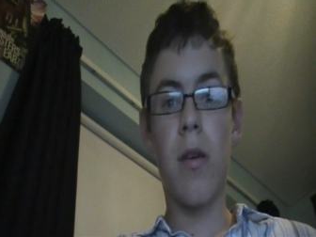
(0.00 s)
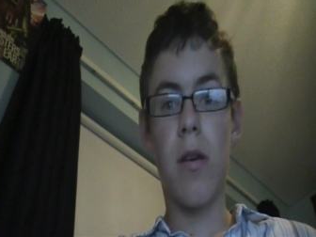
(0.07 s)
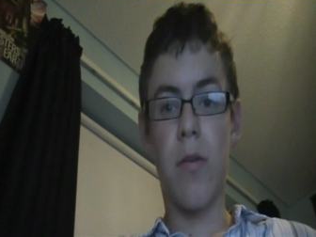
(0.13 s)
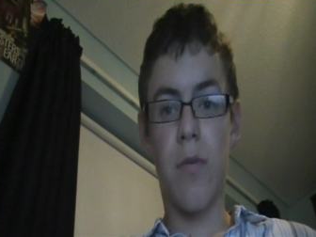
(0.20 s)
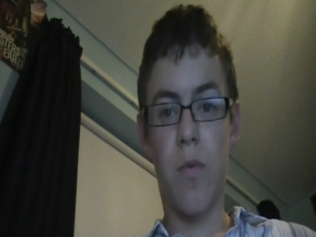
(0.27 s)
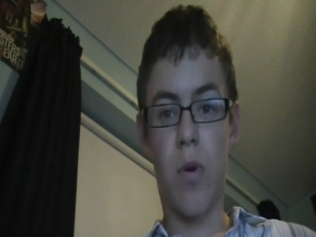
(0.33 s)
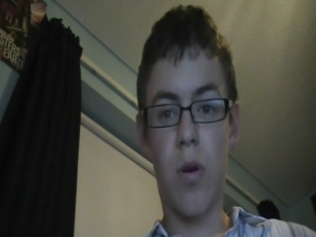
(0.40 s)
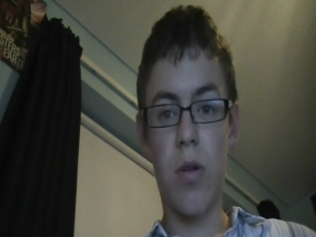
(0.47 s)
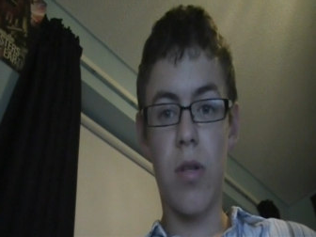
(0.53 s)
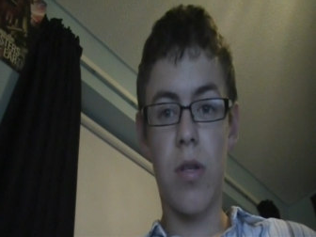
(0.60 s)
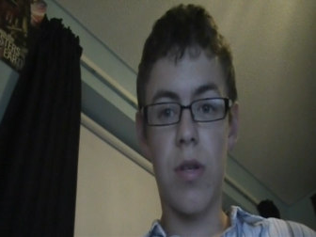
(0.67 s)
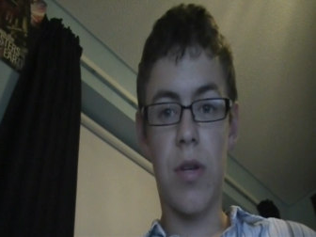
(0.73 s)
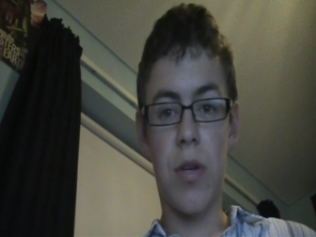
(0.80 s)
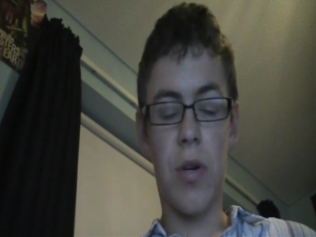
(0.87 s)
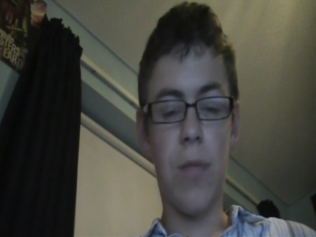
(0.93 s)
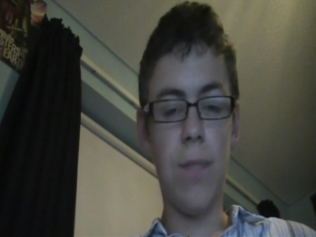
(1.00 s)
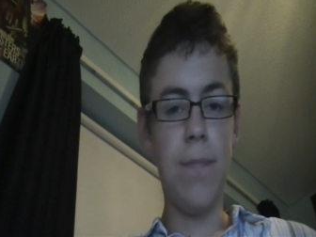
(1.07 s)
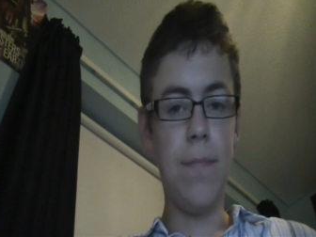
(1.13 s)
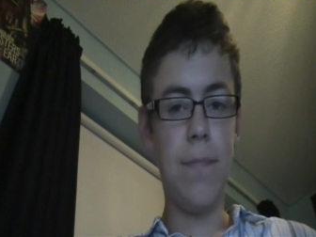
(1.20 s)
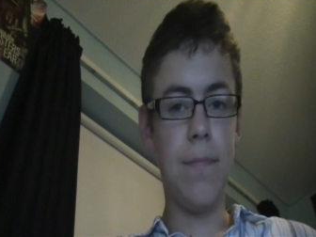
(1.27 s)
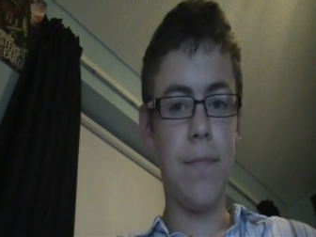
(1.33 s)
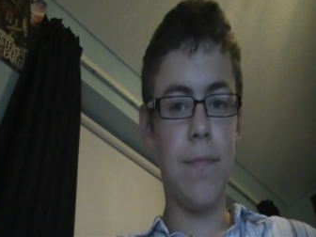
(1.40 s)
of what's to
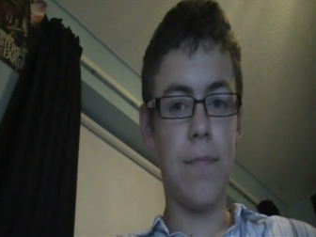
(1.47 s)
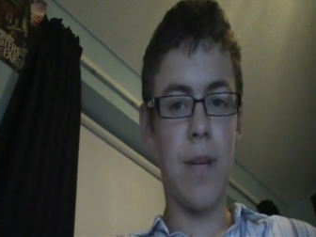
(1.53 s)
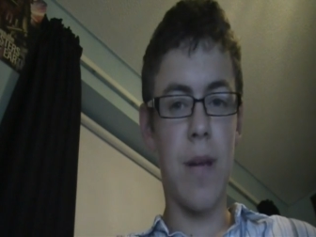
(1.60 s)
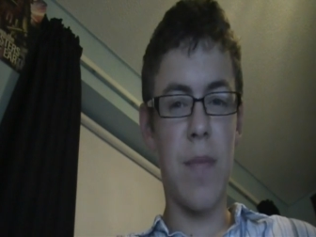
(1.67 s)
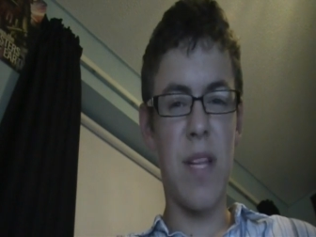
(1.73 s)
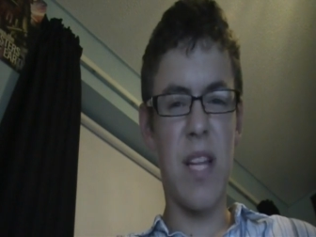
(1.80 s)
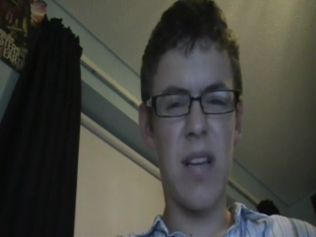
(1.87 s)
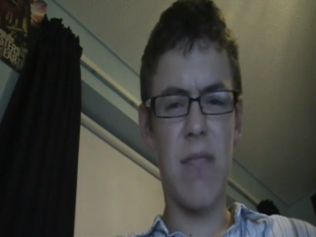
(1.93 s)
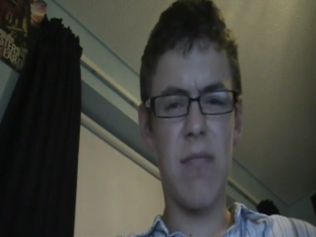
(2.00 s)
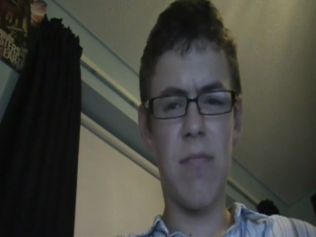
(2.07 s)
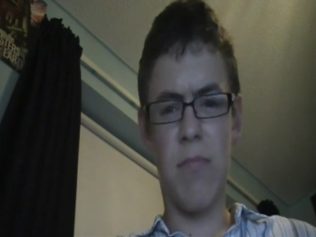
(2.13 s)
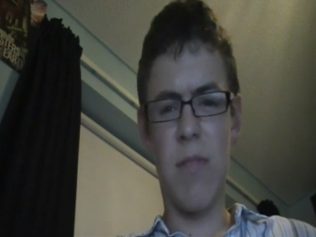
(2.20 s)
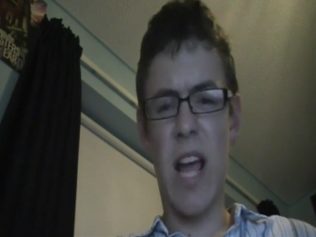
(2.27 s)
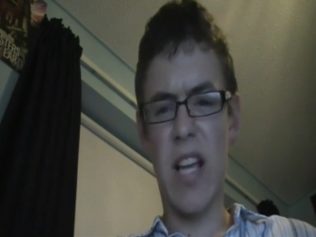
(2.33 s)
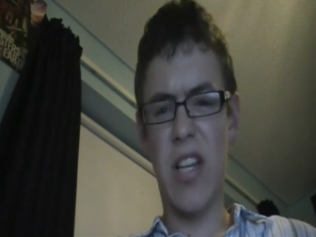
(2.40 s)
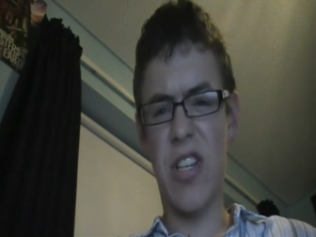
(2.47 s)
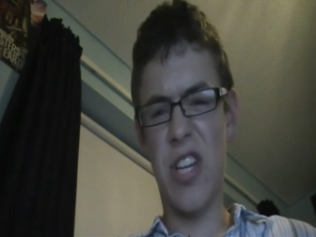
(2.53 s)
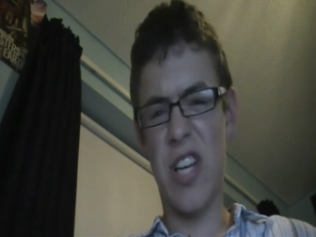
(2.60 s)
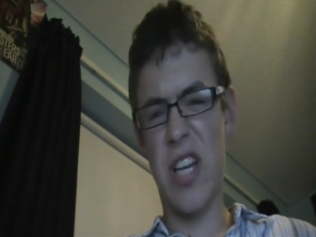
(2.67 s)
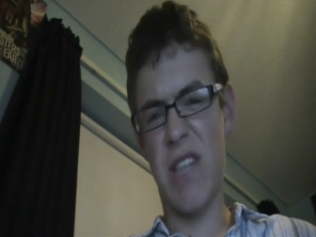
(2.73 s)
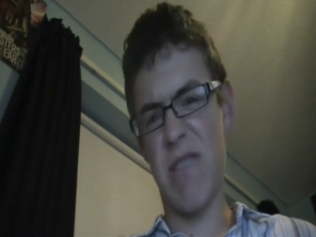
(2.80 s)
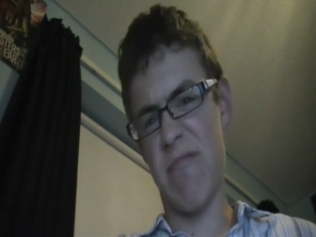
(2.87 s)
come. Maybe ne next
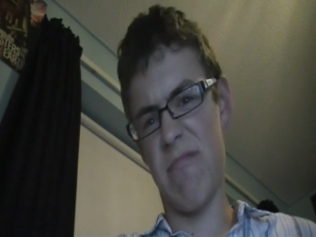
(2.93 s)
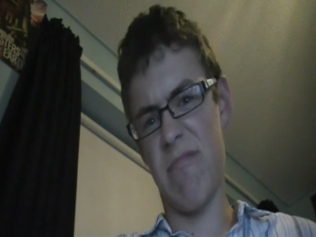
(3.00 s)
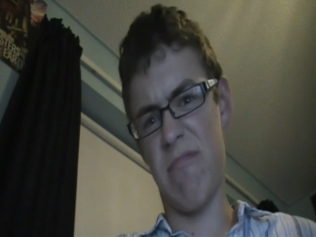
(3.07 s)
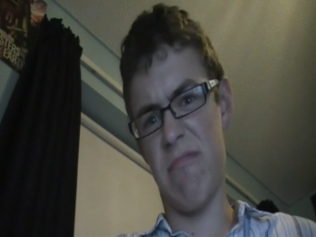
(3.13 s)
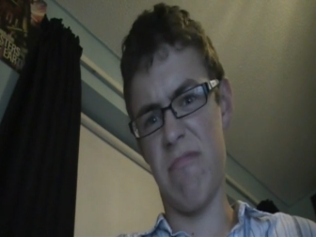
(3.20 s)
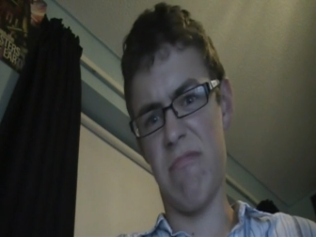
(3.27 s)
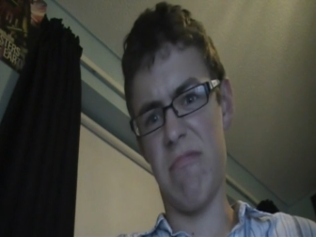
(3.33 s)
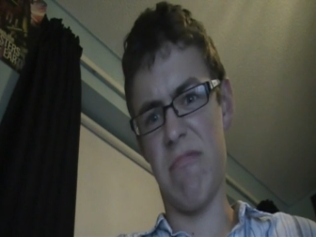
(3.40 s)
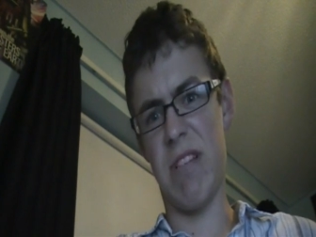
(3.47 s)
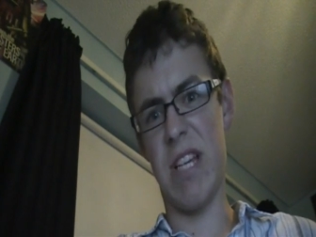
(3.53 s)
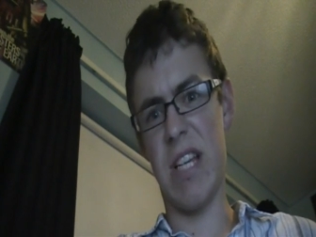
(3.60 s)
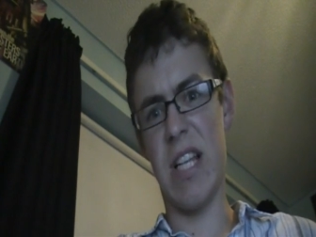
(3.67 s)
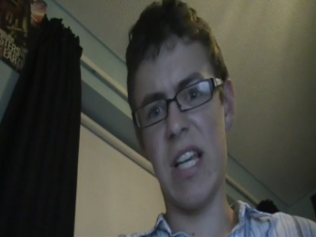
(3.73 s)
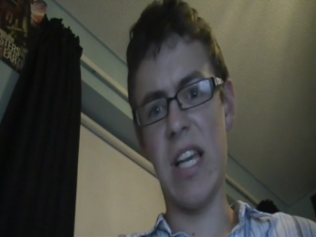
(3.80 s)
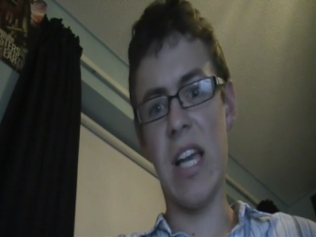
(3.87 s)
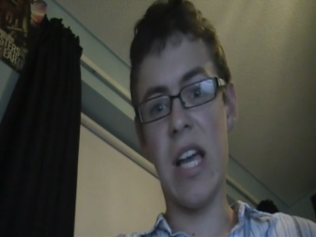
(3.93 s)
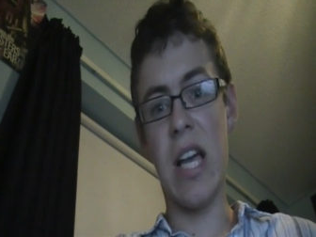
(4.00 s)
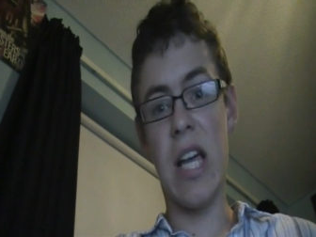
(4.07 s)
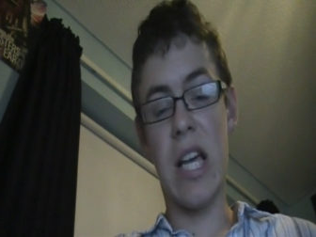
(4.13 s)
year, really.